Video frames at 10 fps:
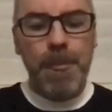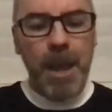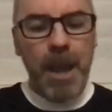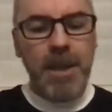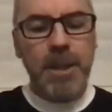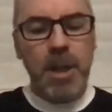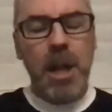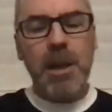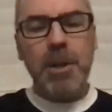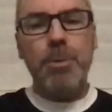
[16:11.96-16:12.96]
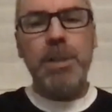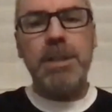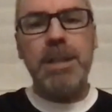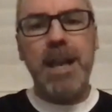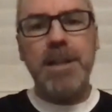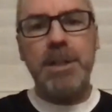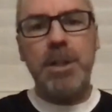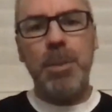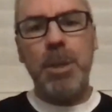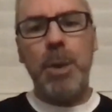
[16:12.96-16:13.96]
I got recently asked a
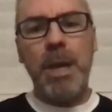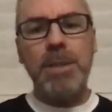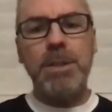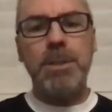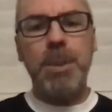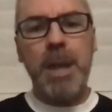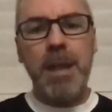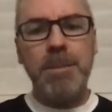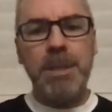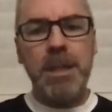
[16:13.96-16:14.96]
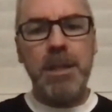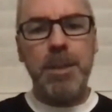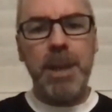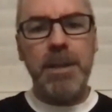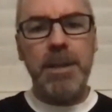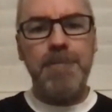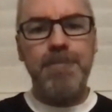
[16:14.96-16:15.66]
couple of questions about MTN Quebec.